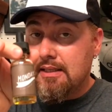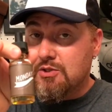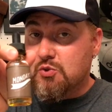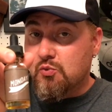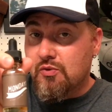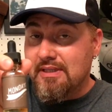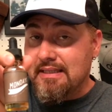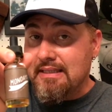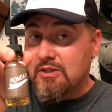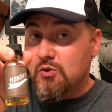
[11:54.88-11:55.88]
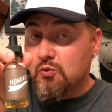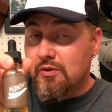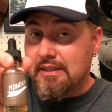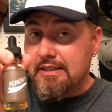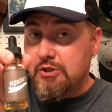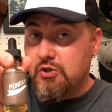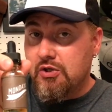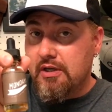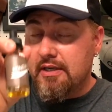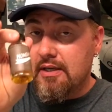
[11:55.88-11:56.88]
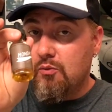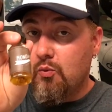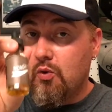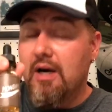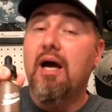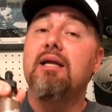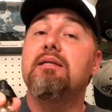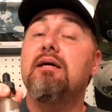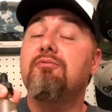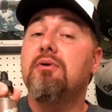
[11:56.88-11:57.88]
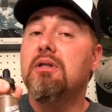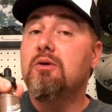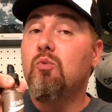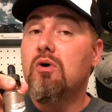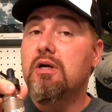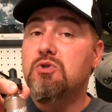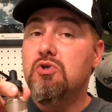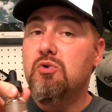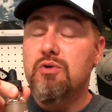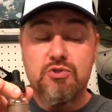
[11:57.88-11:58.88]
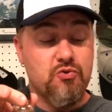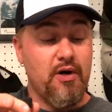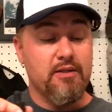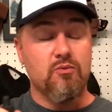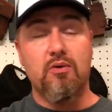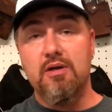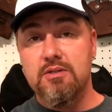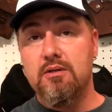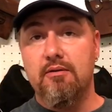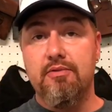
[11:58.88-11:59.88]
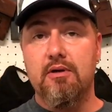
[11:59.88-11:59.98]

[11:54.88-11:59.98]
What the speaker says: is really, really good. What I definitely want to do is try the rest of